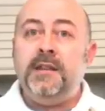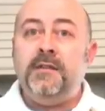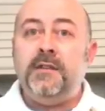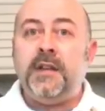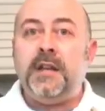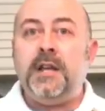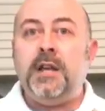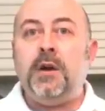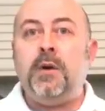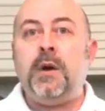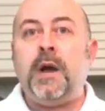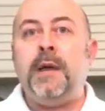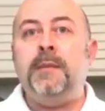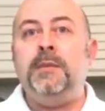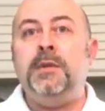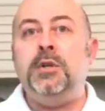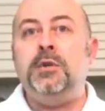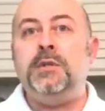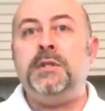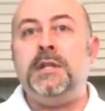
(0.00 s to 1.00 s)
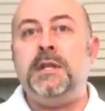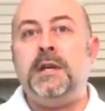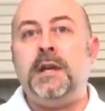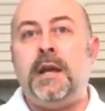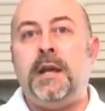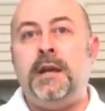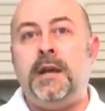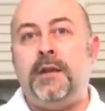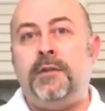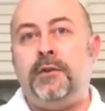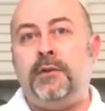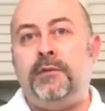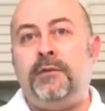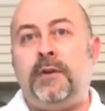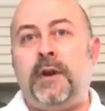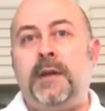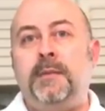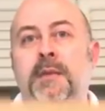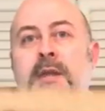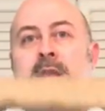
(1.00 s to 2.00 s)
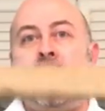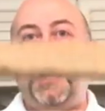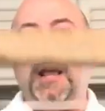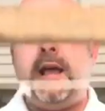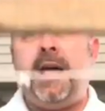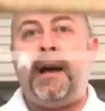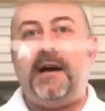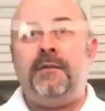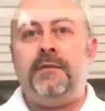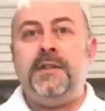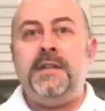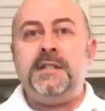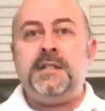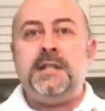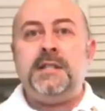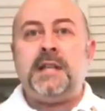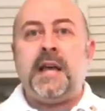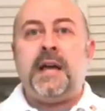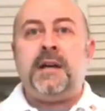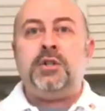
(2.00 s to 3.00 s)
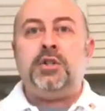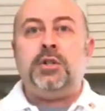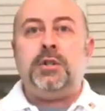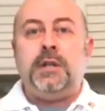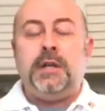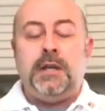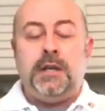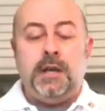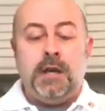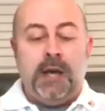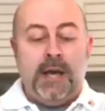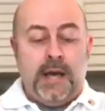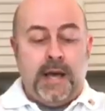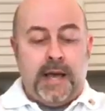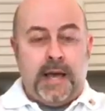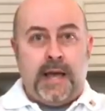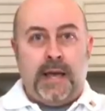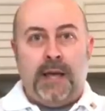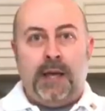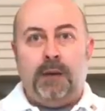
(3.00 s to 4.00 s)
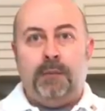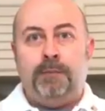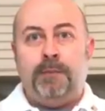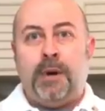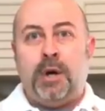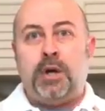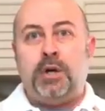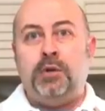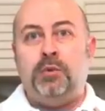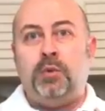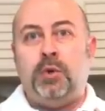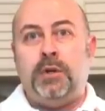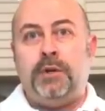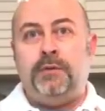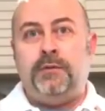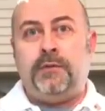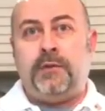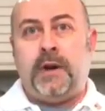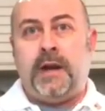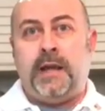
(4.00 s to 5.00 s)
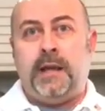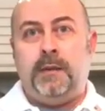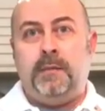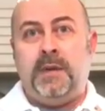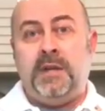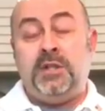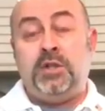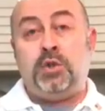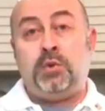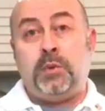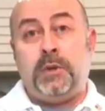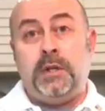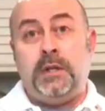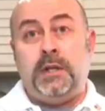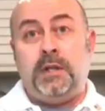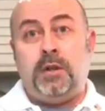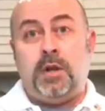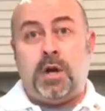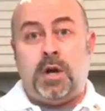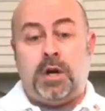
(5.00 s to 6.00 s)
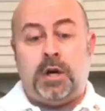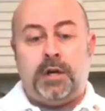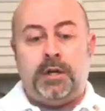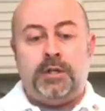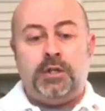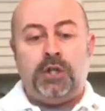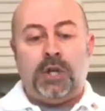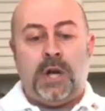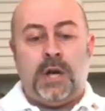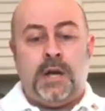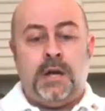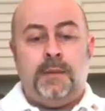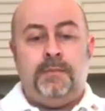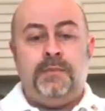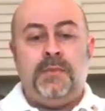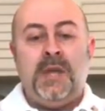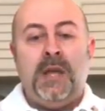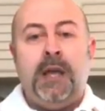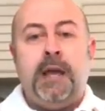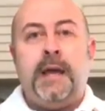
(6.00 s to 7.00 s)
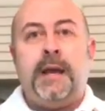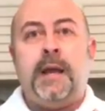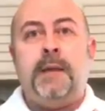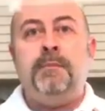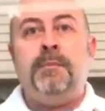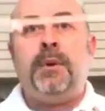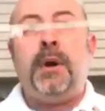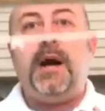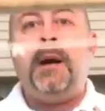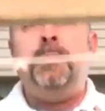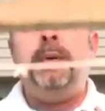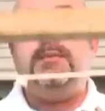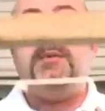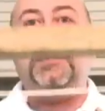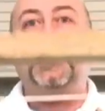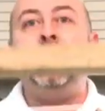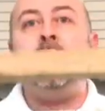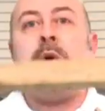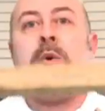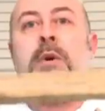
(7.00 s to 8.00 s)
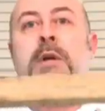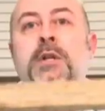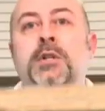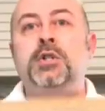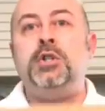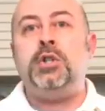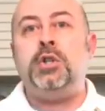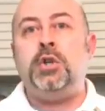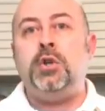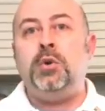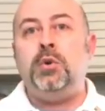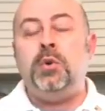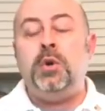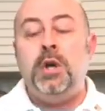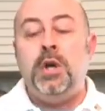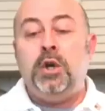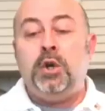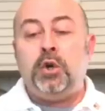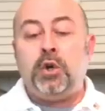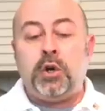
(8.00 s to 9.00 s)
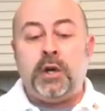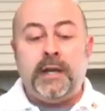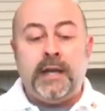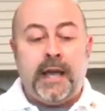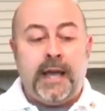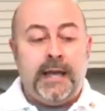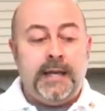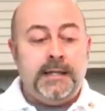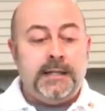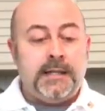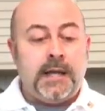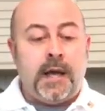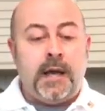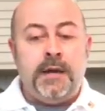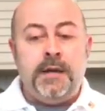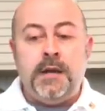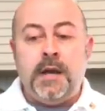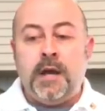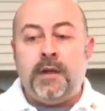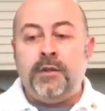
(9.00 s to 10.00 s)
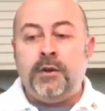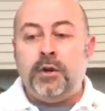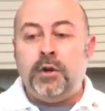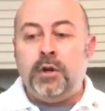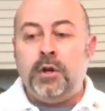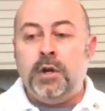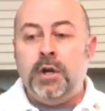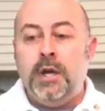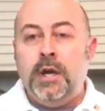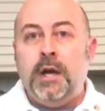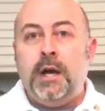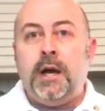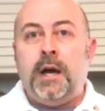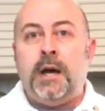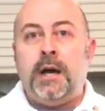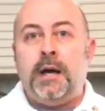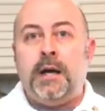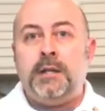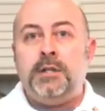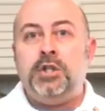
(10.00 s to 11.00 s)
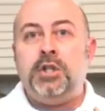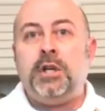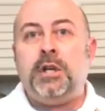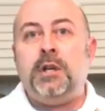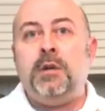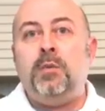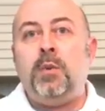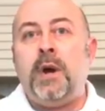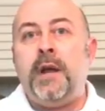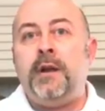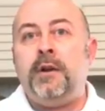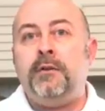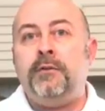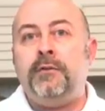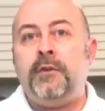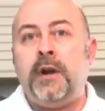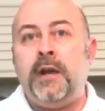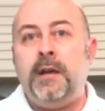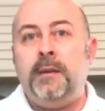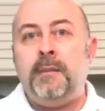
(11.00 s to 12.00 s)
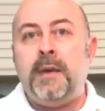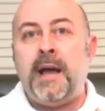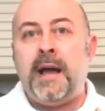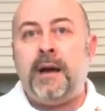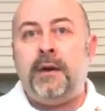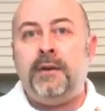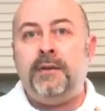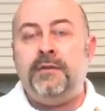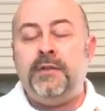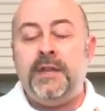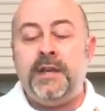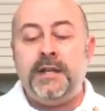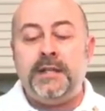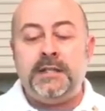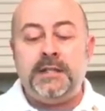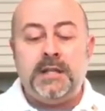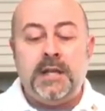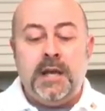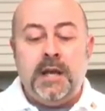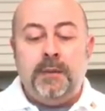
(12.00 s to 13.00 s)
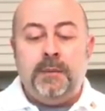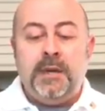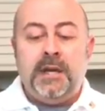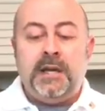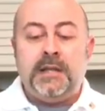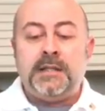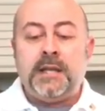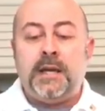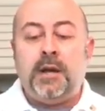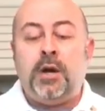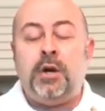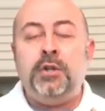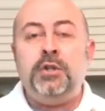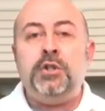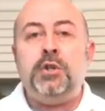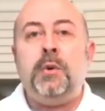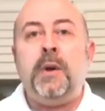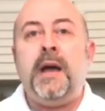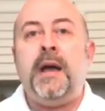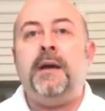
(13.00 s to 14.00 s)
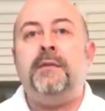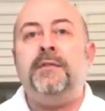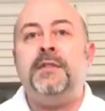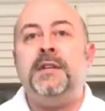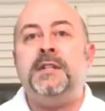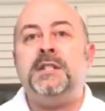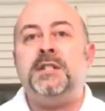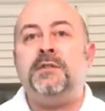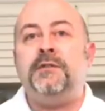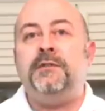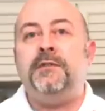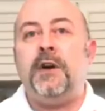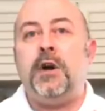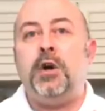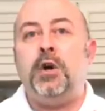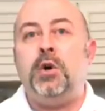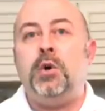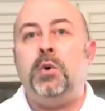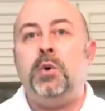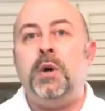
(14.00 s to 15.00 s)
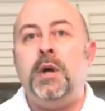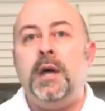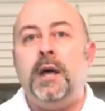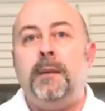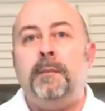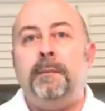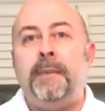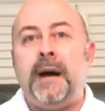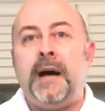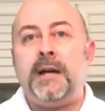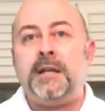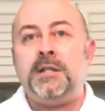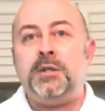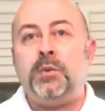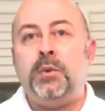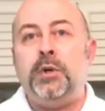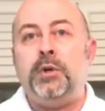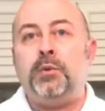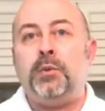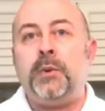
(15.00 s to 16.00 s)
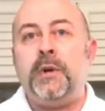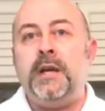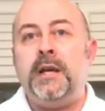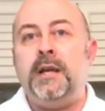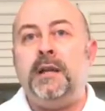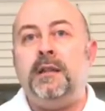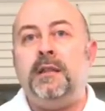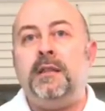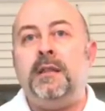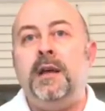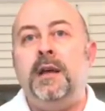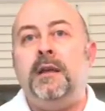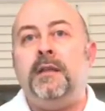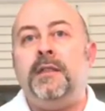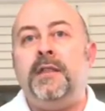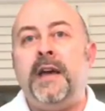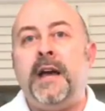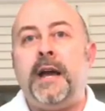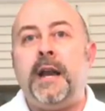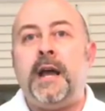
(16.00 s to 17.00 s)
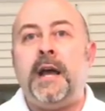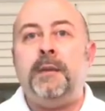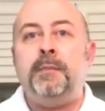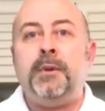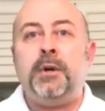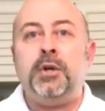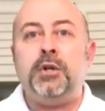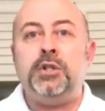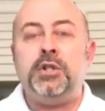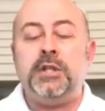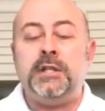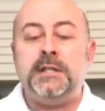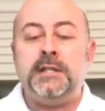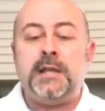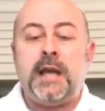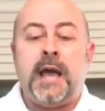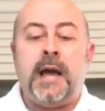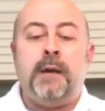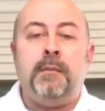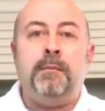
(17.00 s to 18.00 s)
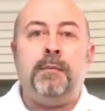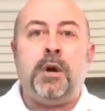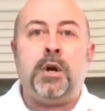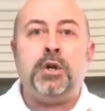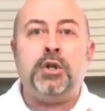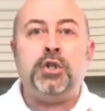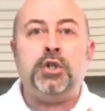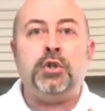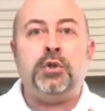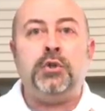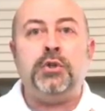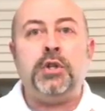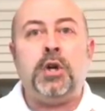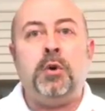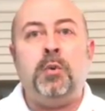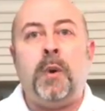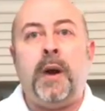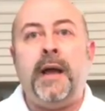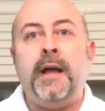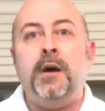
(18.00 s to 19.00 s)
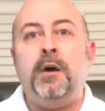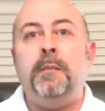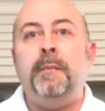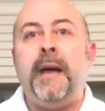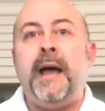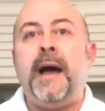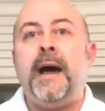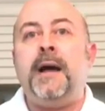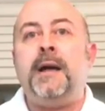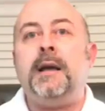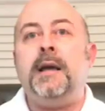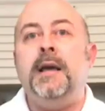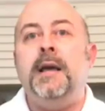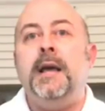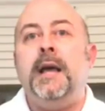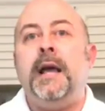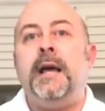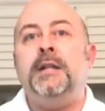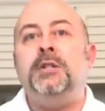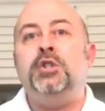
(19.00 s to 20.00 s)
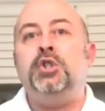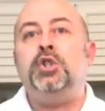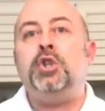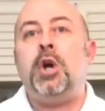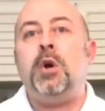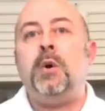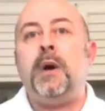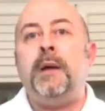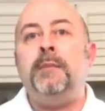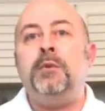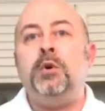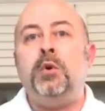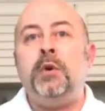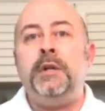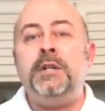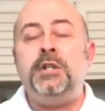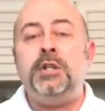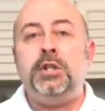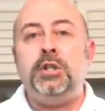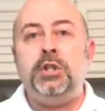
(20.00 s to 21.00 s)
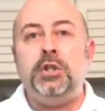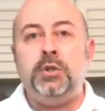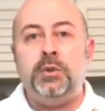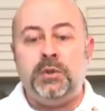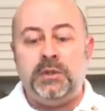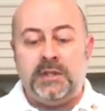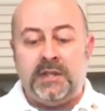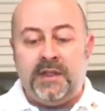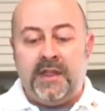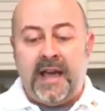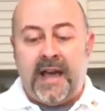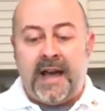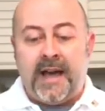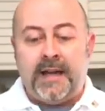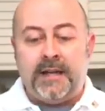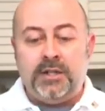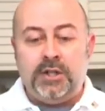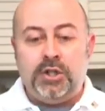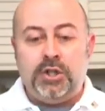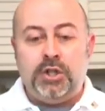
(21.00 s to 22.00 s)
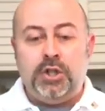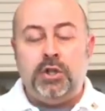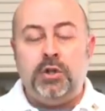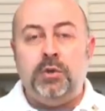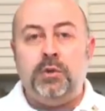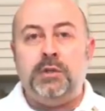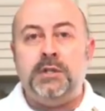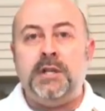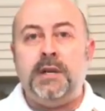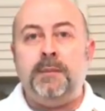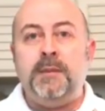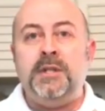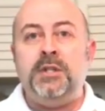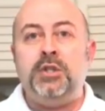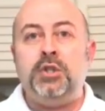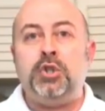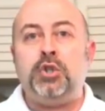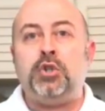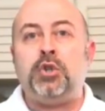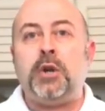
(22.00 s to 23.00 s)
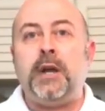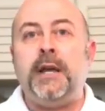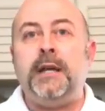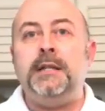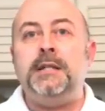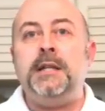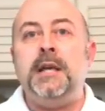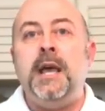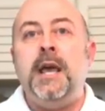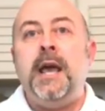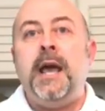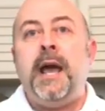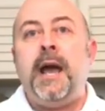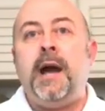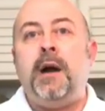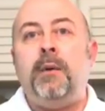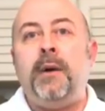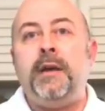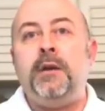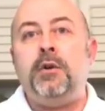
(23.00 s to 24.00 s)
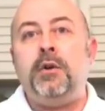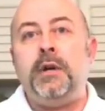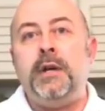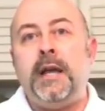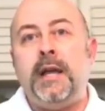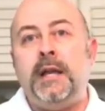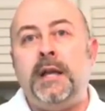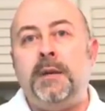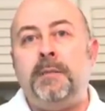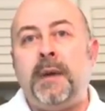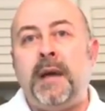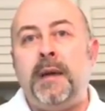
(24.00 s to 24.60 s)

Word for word: of the video, I'm using another frame that I have. This is actually a barnwood frame. It's really large. Um, and I'm probably going to create another uh, chicken wire frame out of this because I also have this faux boxwood wreath that I purchased at Marshall's a while back. And so I'm going to use that to demonstrate how I created